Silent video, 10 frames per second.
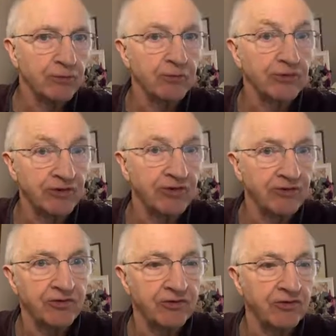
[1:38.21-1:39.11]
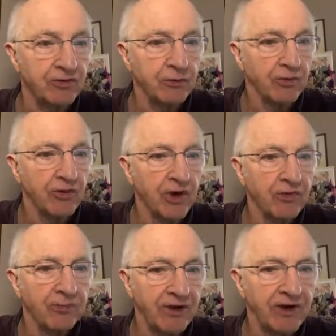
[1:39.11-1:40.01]
what it is that you want the
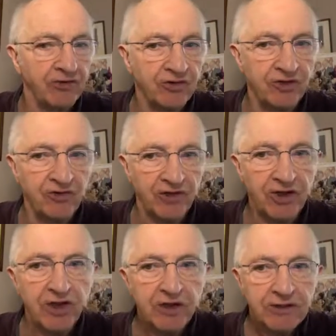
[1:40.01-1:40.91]
hiring manager to see,